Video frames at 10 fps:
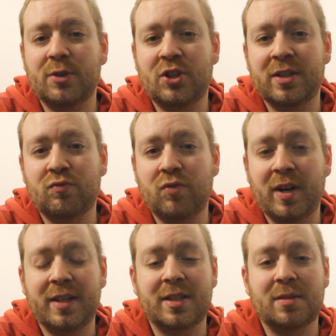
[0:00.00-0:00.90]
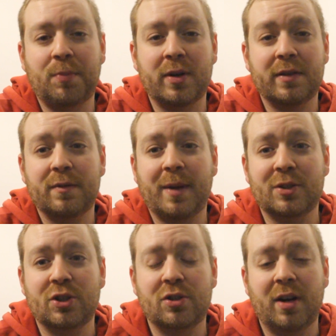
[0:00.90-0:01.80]
which is really disappointing for
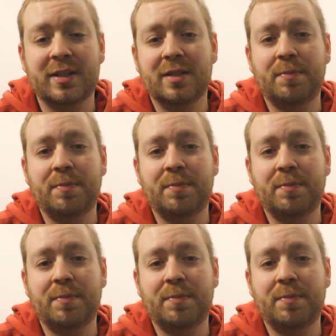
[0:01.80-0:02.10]
Manchester United.